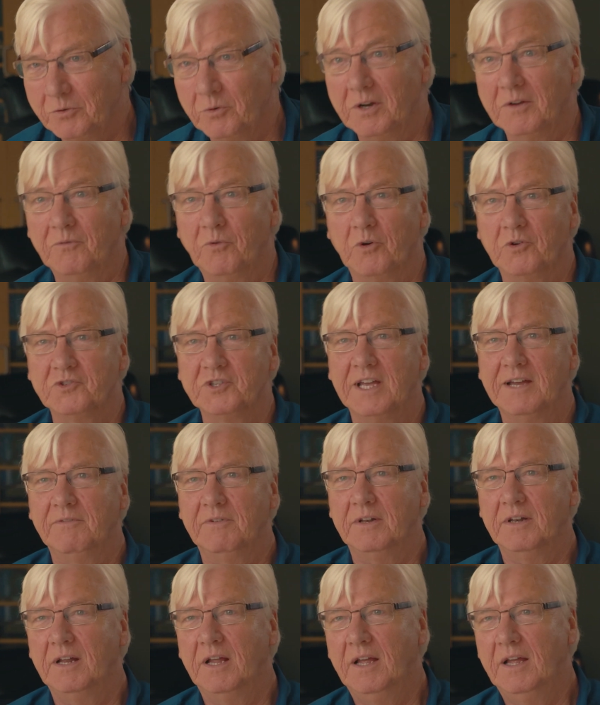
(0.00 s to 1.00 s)
24
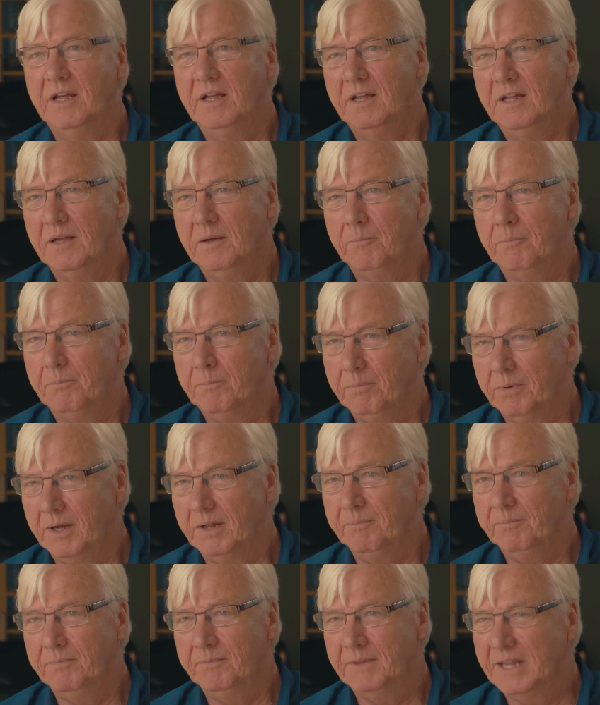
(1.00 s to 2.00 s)
7.
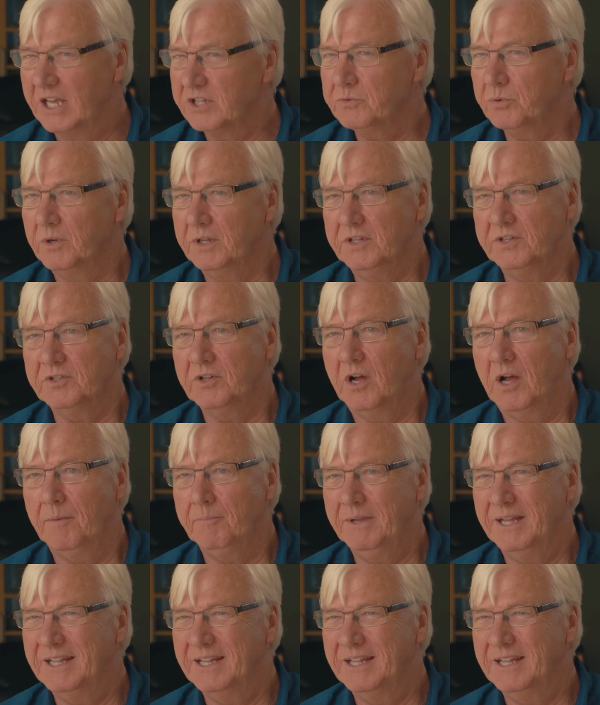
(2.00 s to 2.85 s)
But that's what he's taught